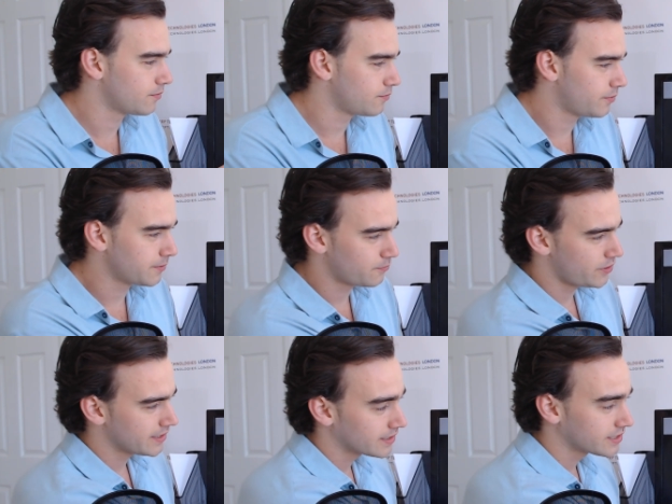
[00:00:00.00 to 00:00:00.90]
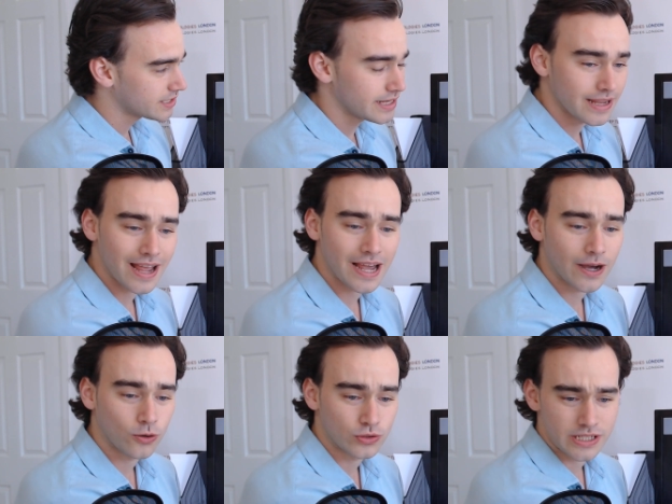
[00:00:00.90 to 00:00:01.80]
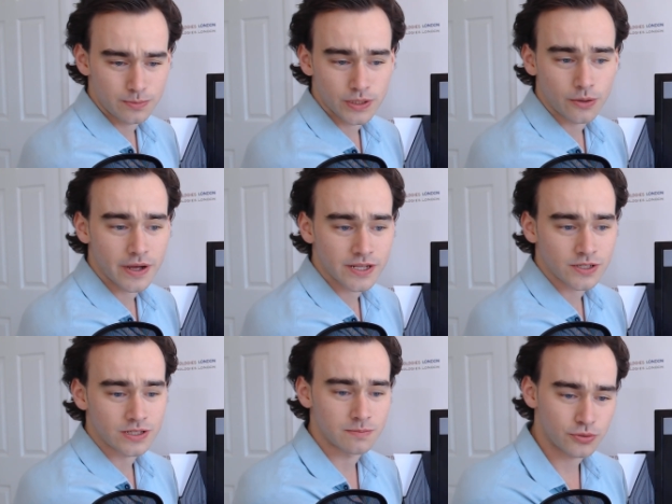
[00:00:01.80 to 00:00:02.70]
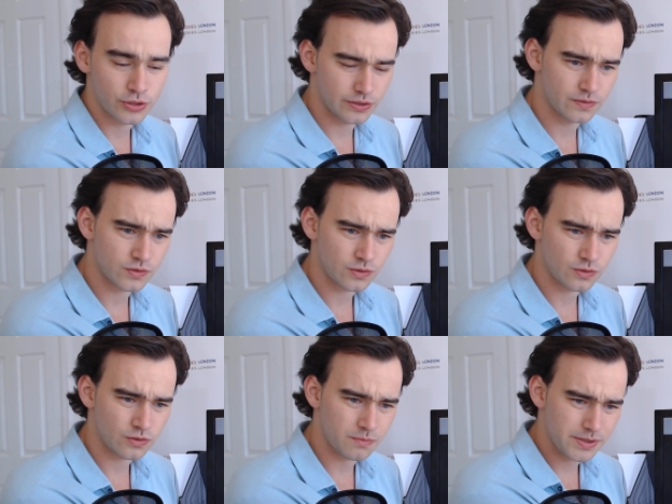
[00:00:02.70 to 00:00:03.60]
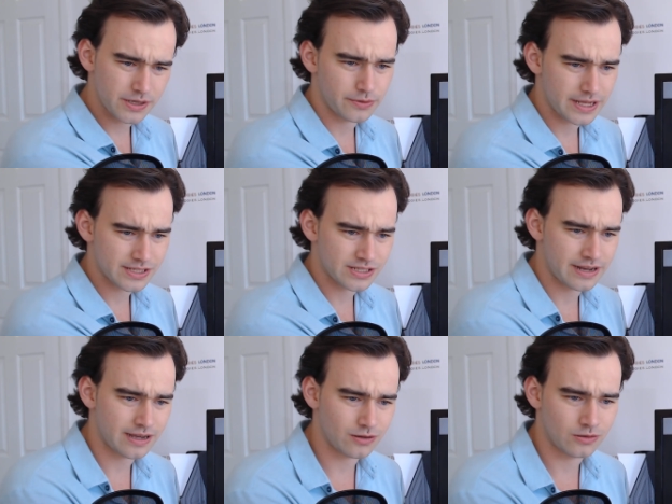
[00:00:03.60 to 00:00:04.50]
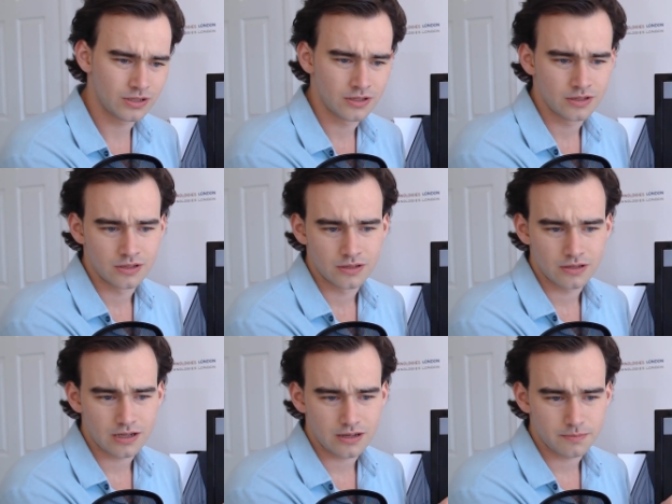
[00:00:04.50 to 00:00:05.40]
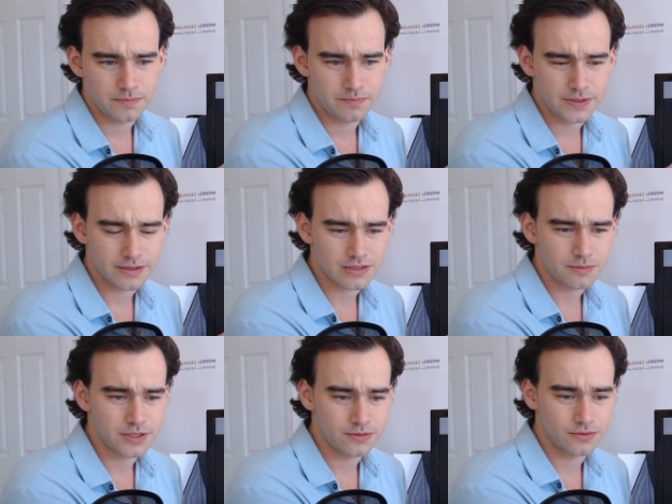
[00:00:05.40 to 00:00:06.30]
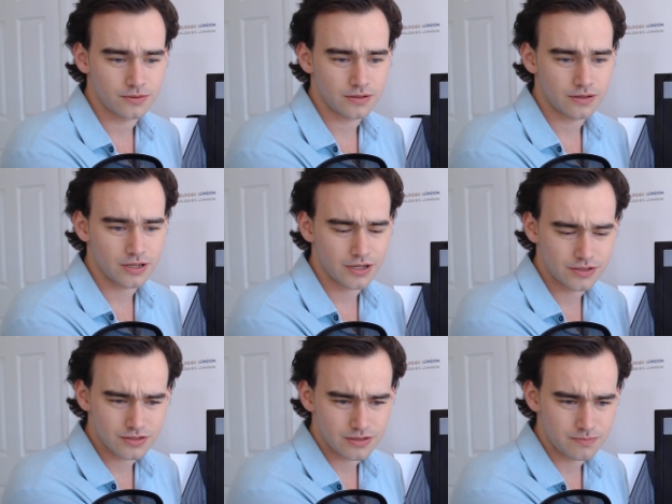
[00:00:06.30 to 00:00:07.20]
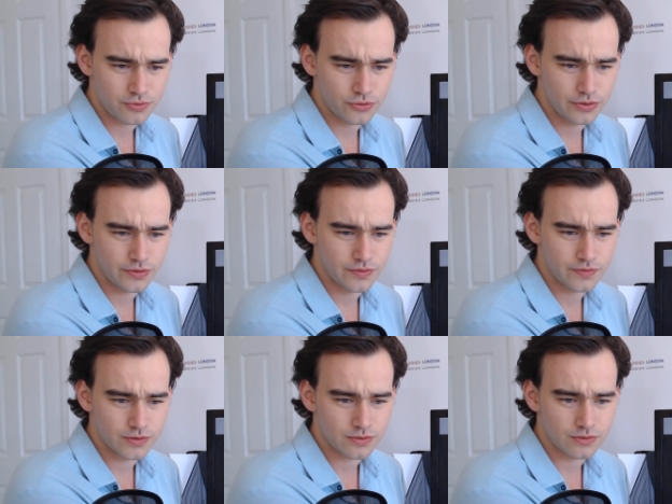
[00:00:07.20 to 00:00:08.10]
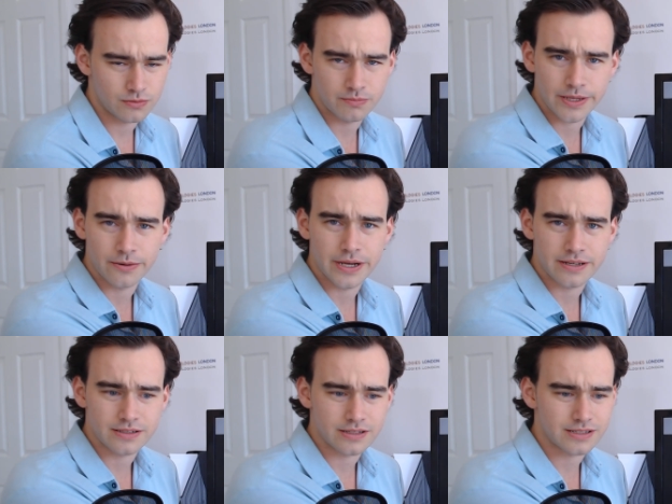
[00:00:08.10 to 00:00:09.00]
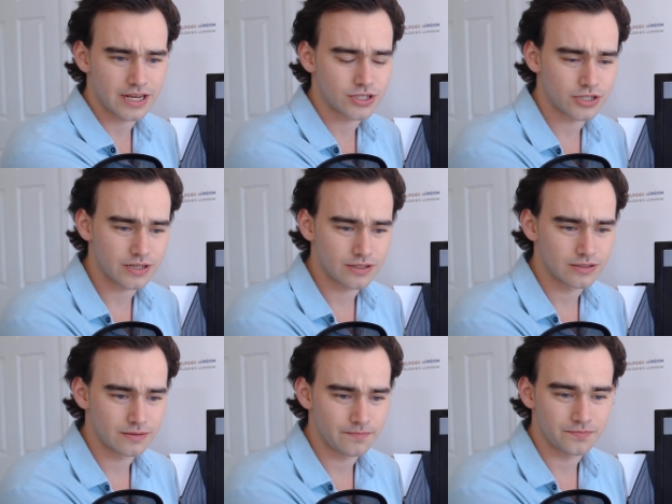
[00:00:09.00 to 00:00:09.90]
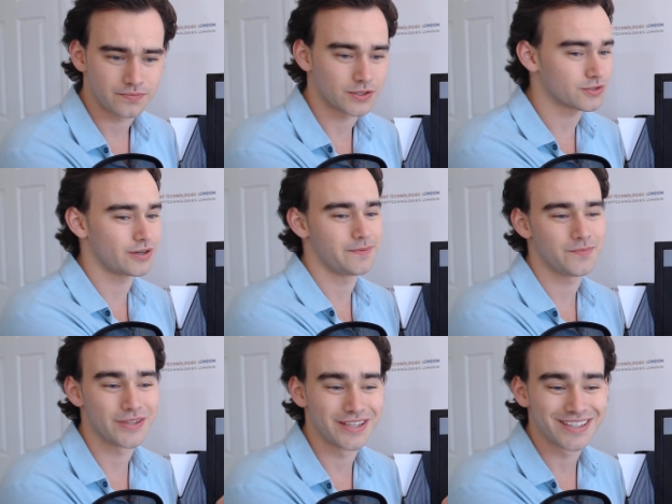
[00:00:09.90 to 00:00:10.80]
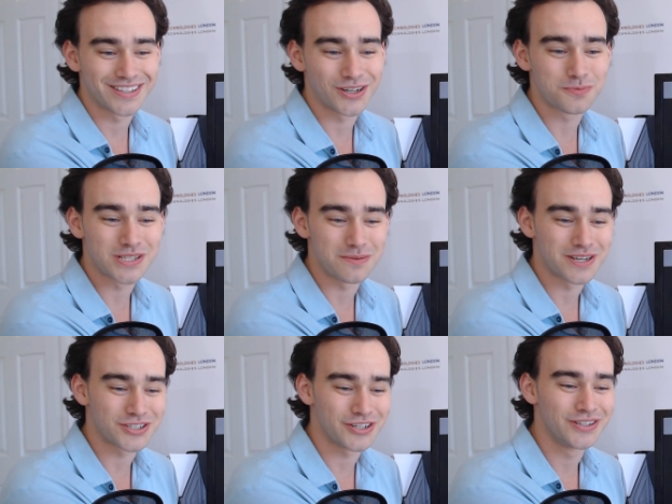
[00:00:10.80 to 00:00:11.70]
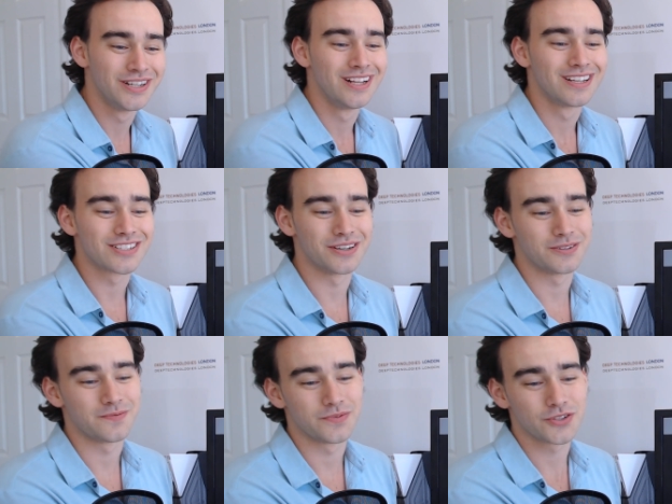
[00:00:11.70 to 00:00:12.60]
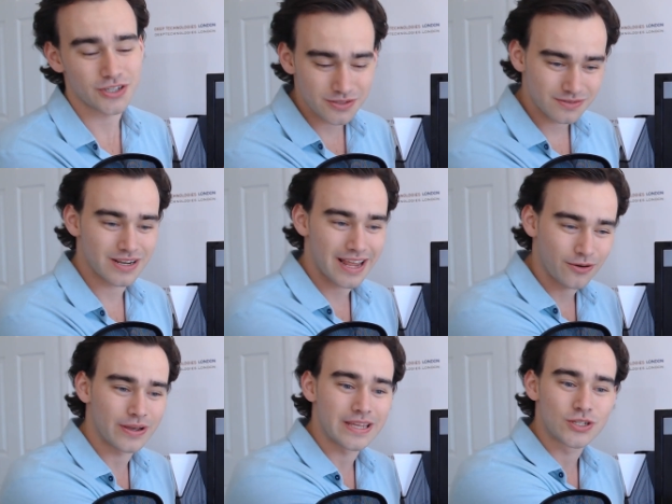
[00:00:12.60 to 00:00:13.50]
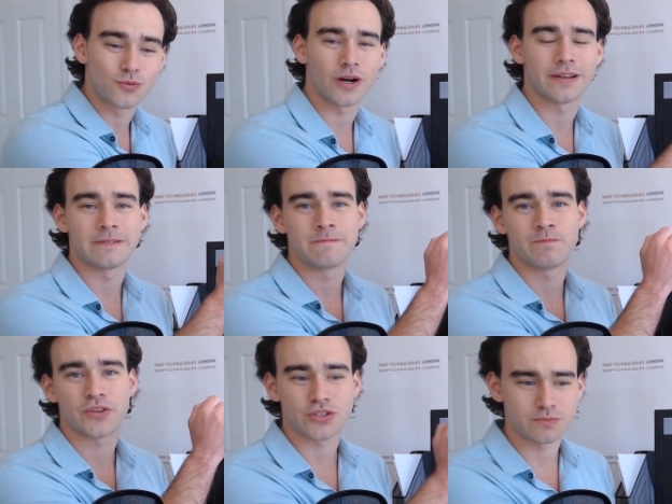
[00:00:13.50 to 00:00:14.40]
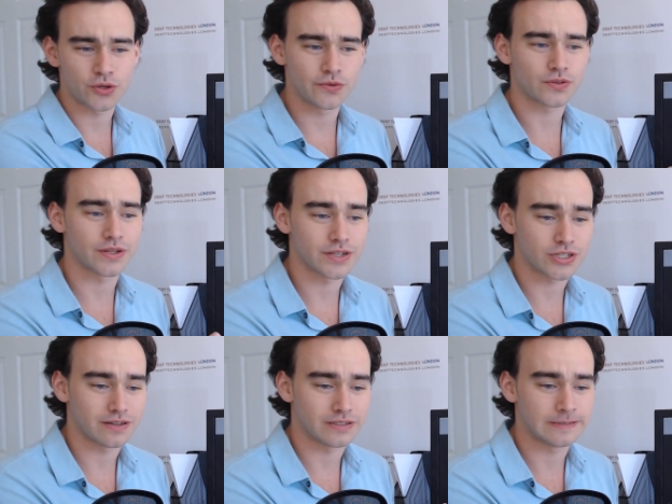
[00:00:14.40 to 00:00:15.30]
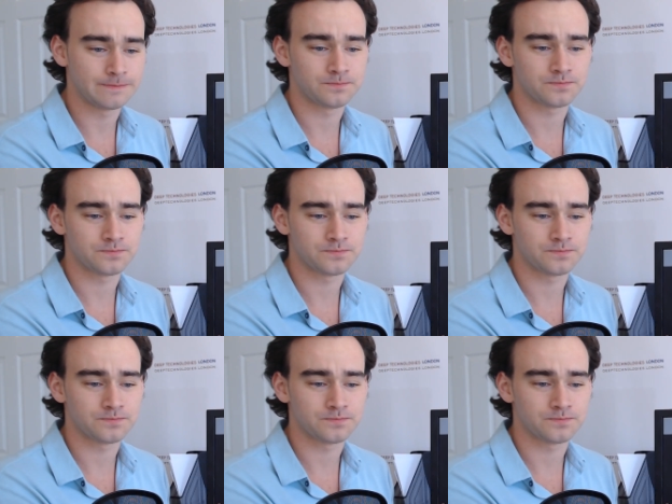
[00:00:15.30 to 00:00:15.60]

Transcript: we're really going to see how DPoS has improved on POS and how POW has improved on POS, etc. Sorry, the opposite being true. So just how each one has improved on each other,